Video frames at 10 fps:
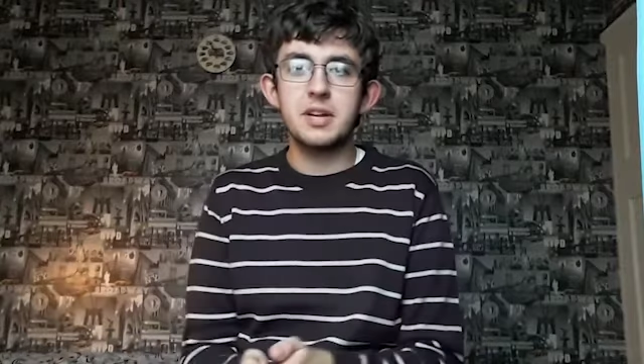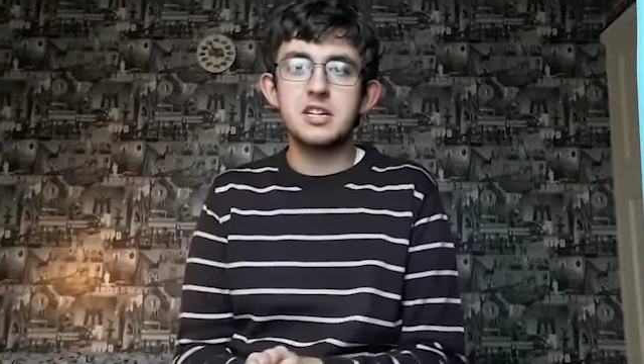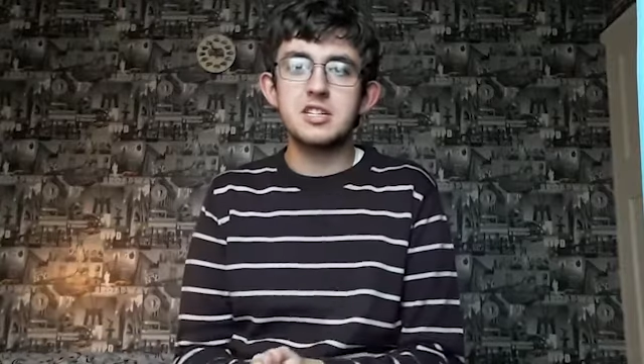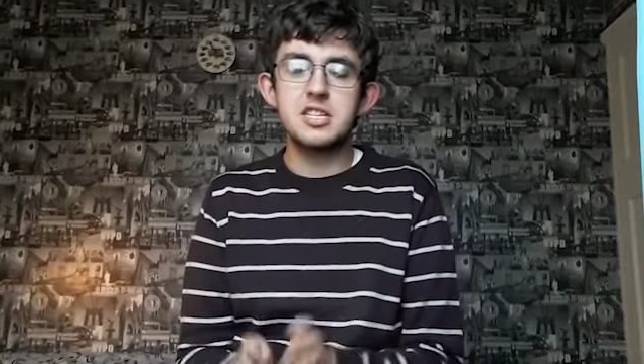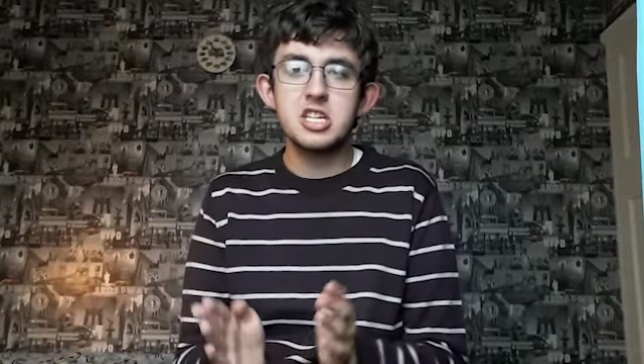
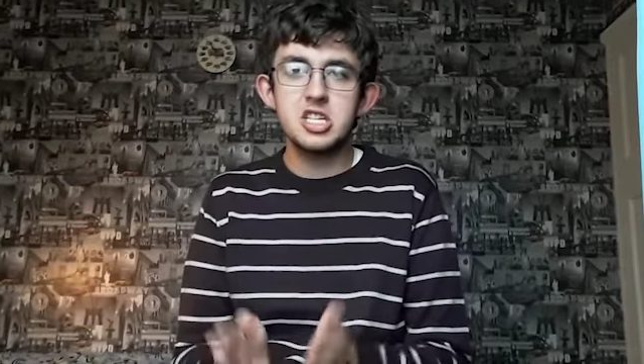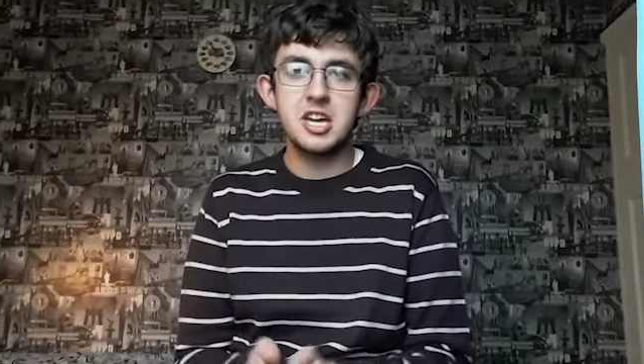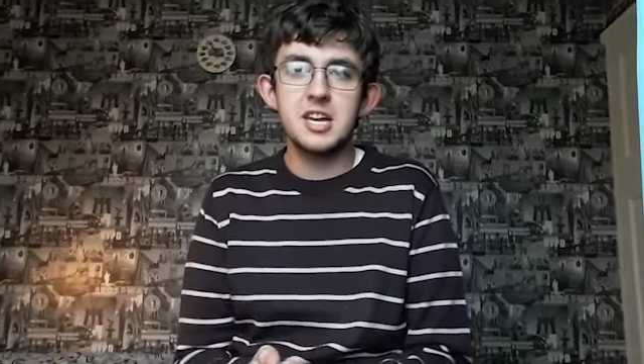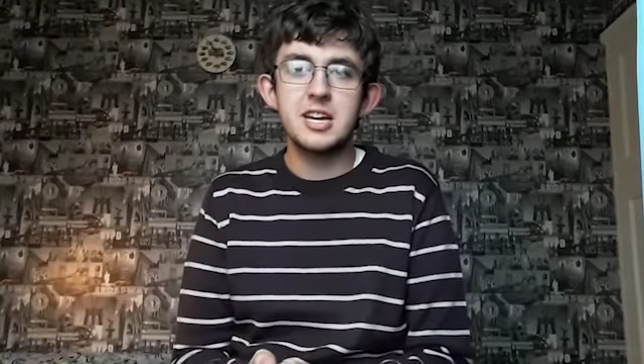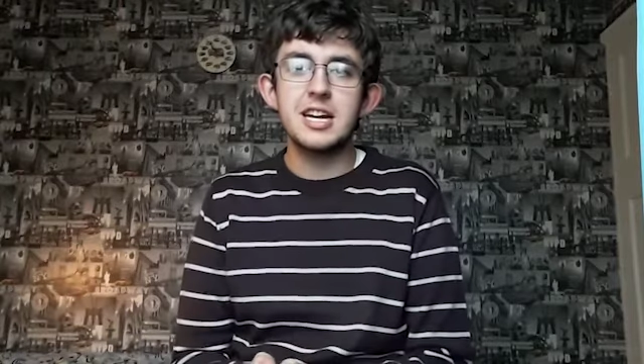because this
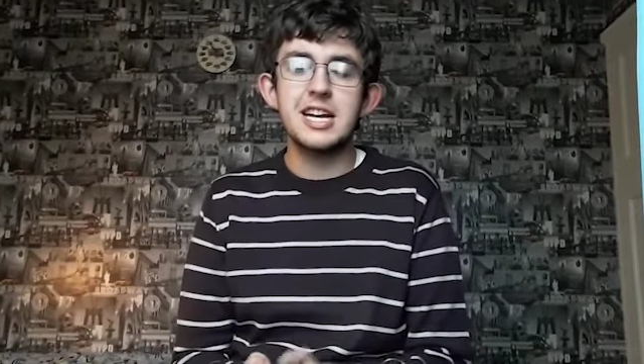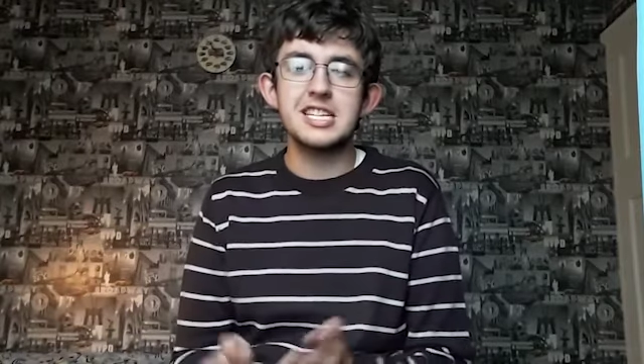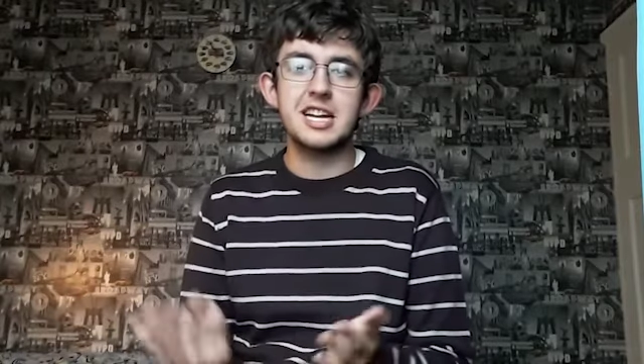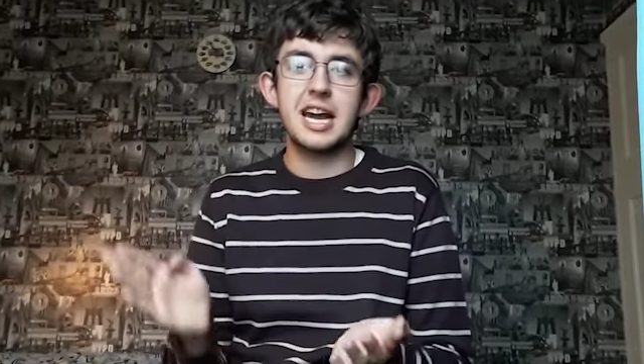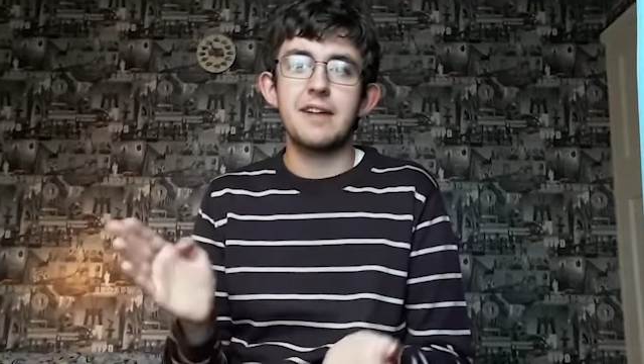year it
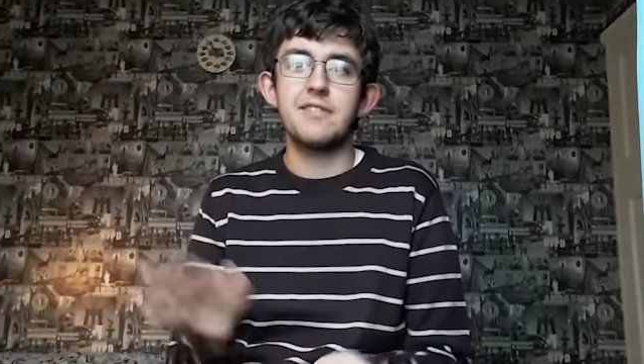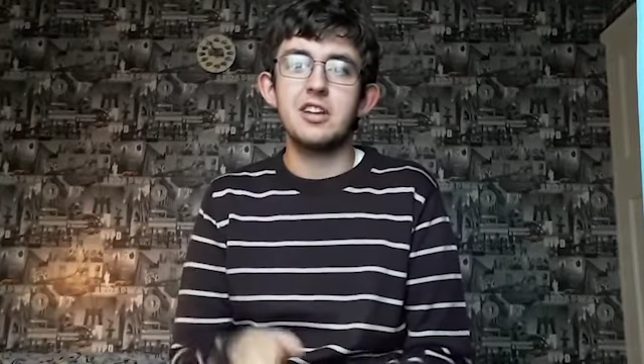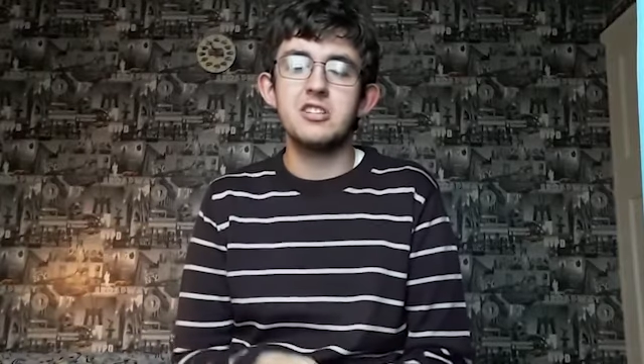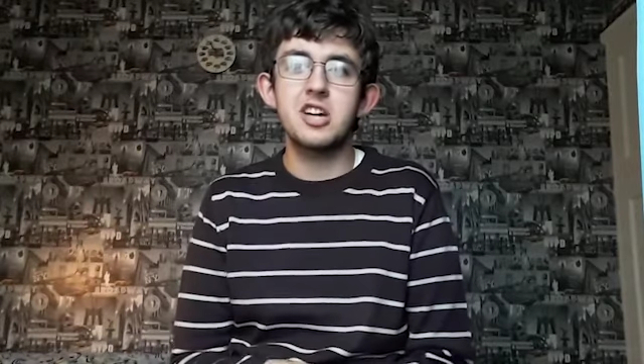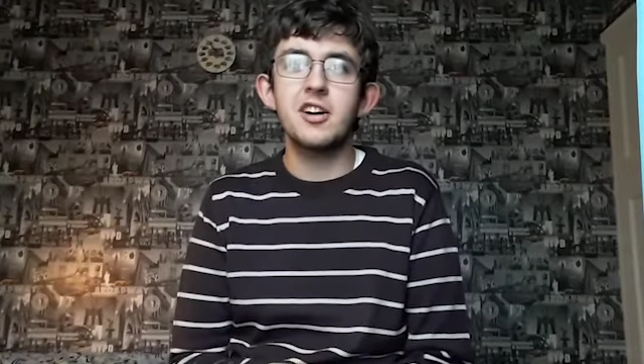is going to have
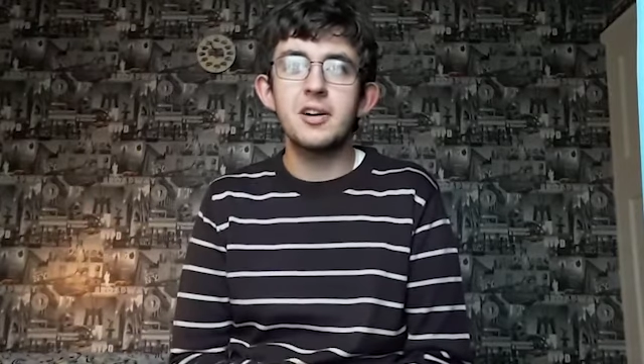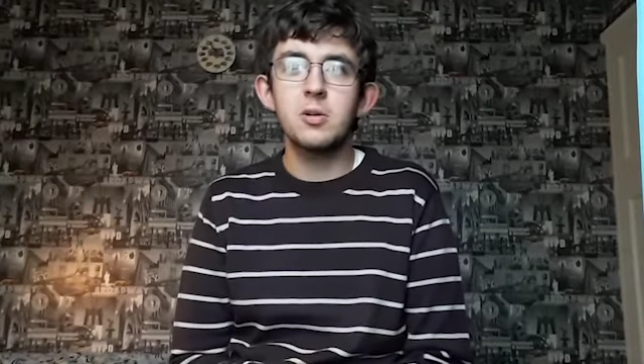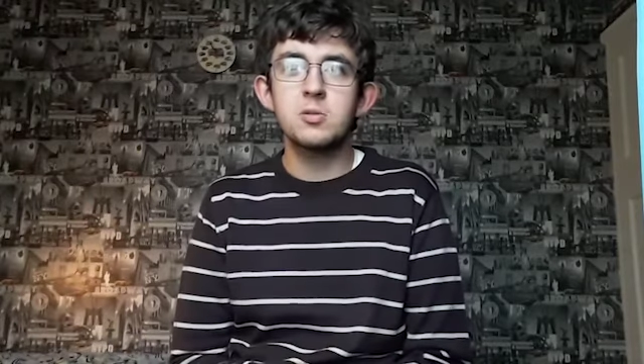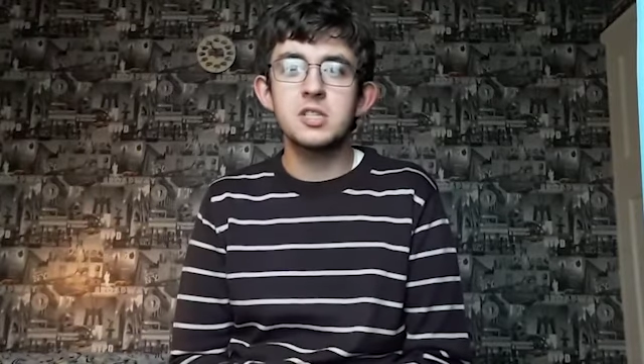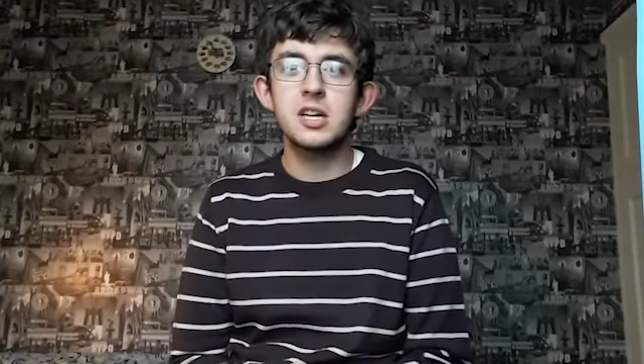new
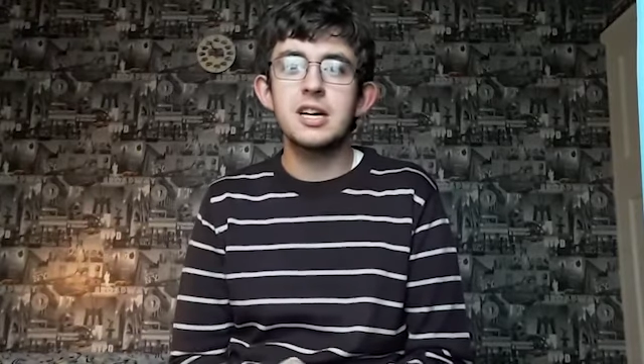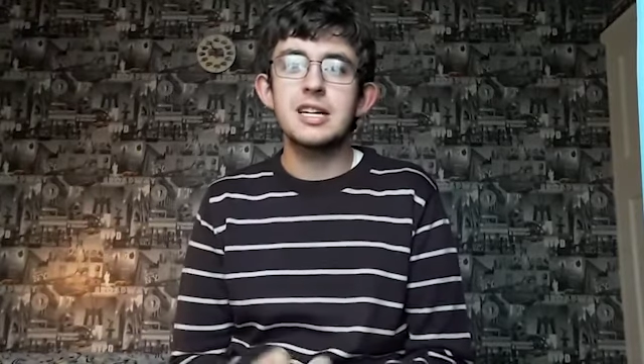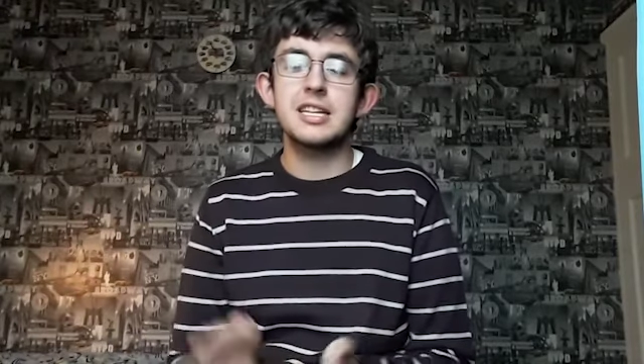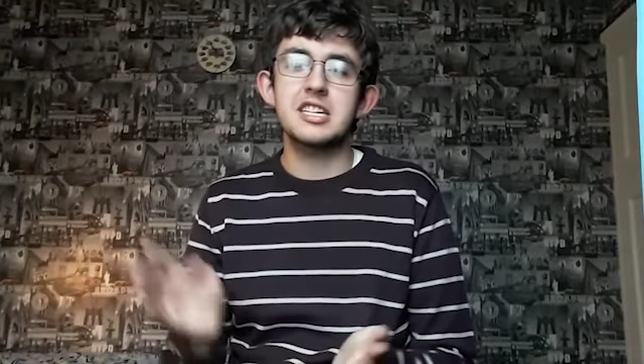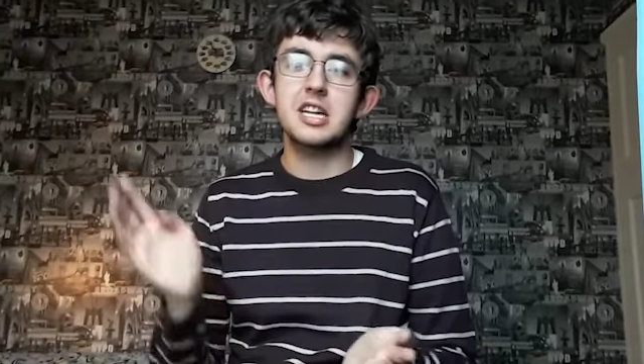titles,
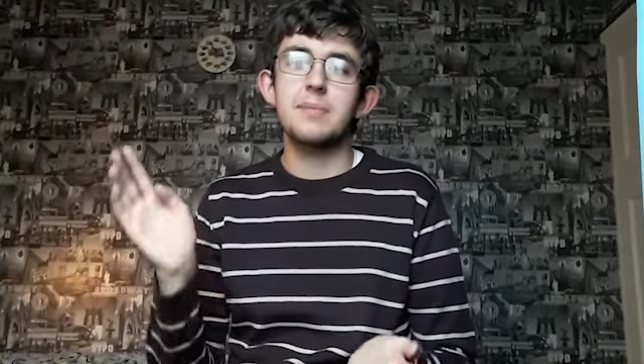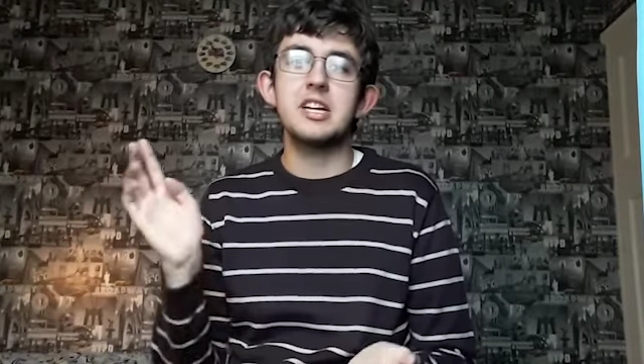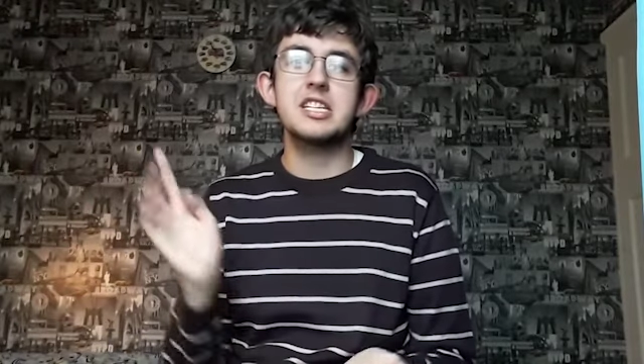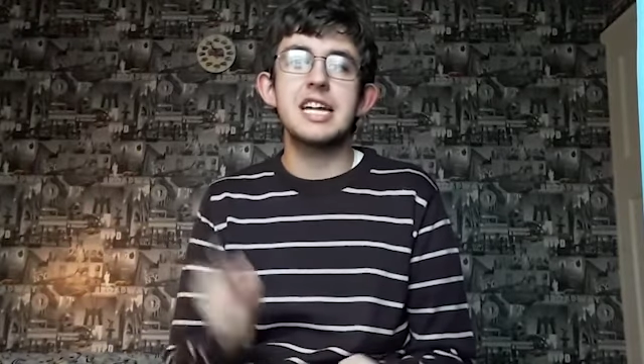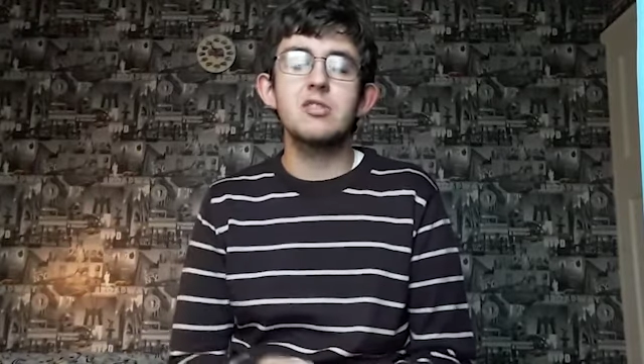there's going to
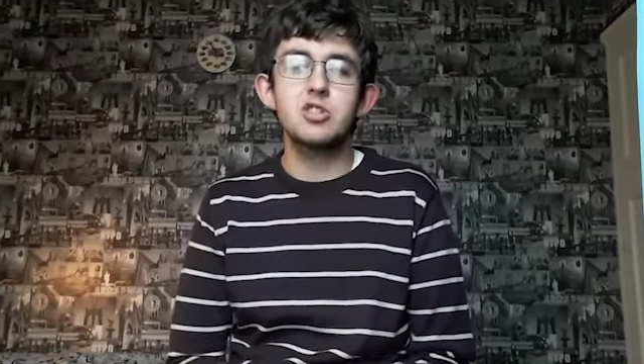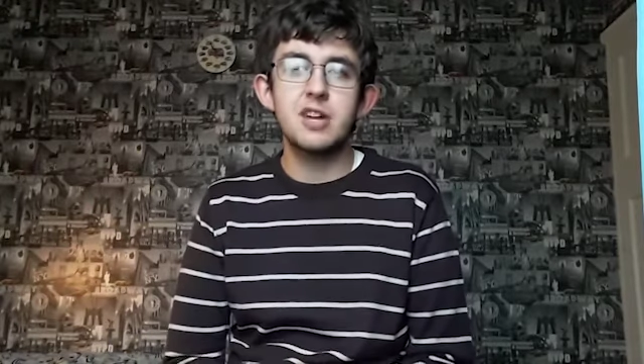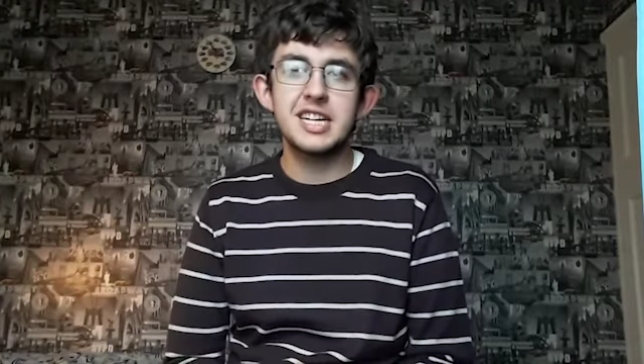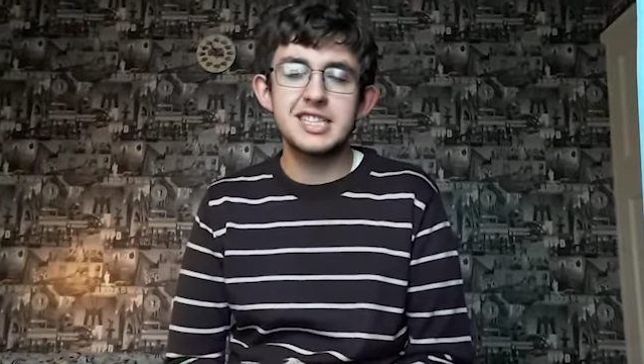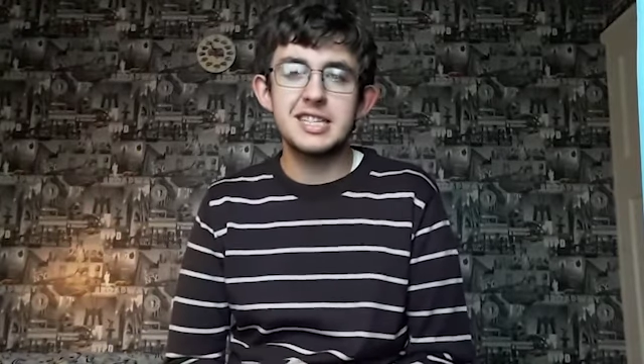be
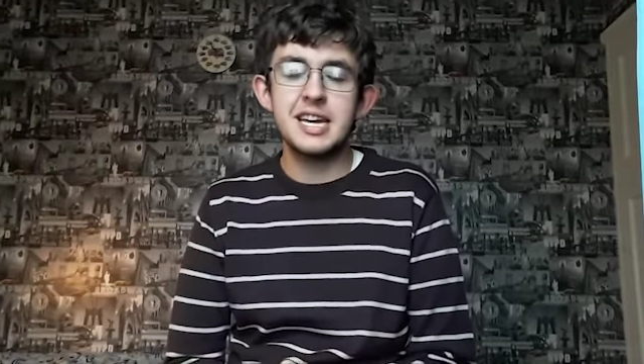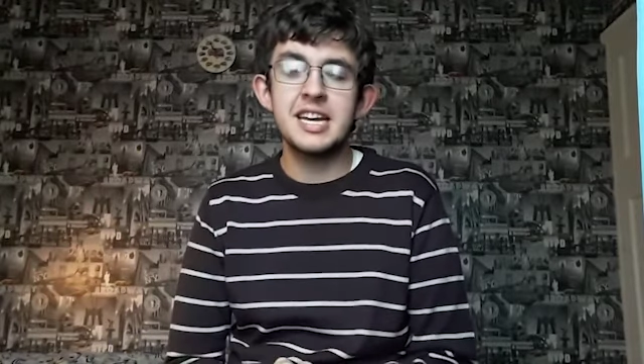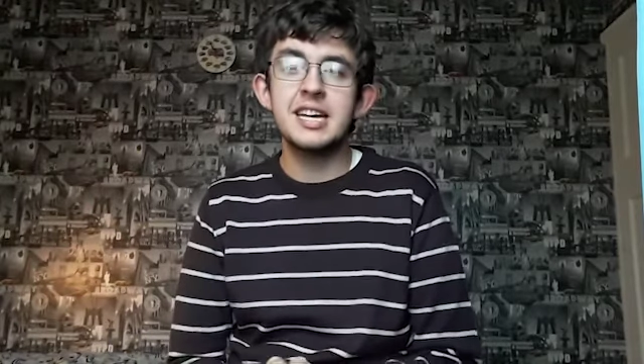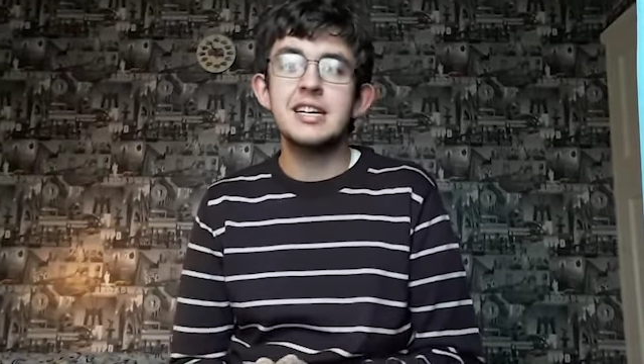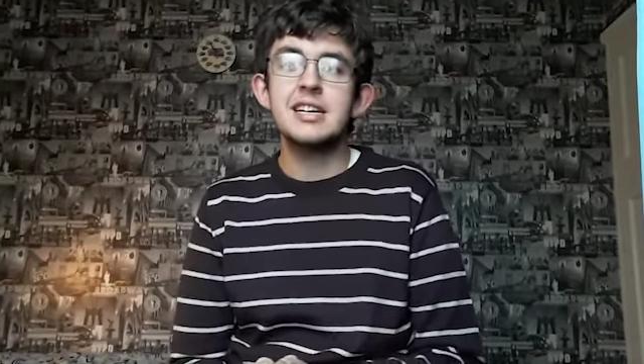soundtracks in there,